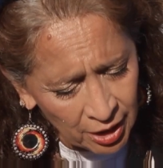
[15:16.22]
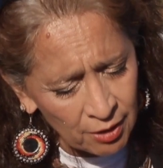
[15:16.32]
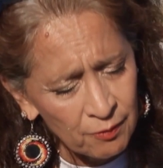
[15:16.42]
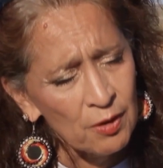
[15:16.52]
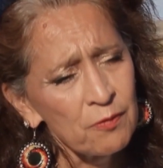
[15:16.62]
out
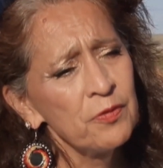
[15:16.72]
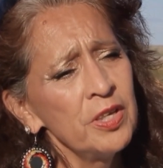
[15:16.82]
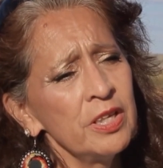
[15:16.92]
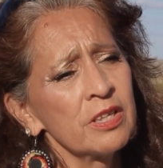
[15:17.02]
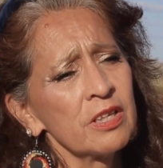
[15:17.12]
of our feet.
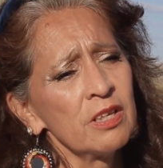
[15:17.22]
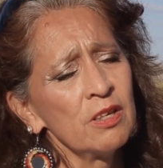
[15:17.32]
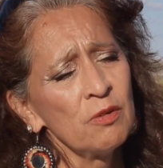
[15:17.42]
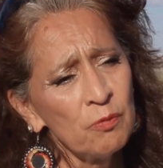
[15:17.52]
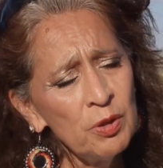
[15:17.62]

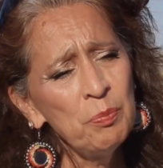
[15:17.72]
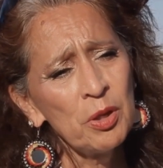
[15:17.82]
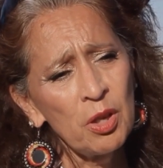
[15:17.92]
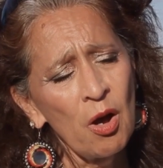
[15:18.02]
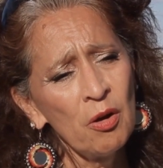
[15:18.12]
We
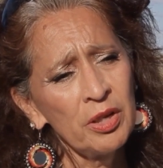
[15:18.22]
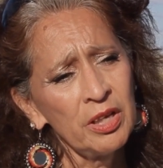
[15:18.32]
belong